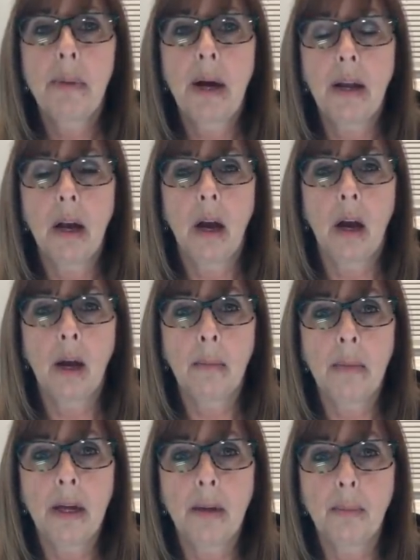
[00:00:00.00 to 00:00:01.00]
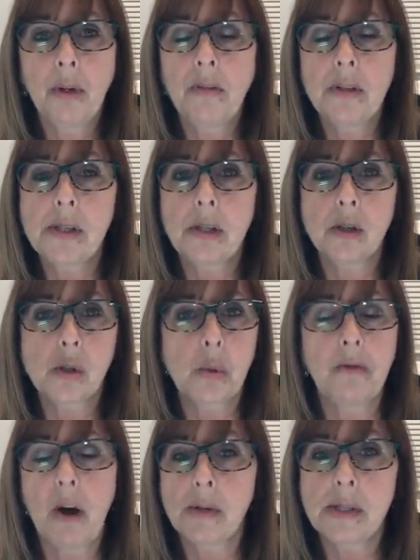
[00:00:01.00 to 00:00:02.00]
But um, previous years,
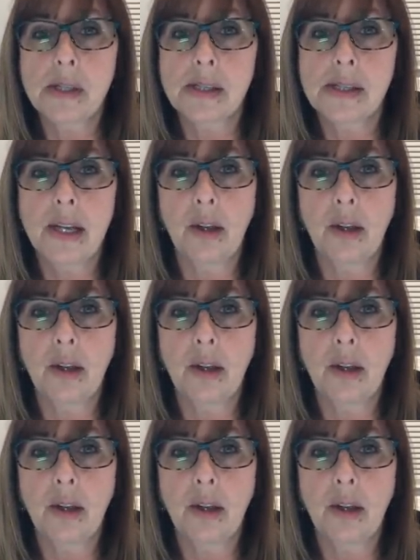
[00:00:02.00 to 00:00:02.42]
we've always done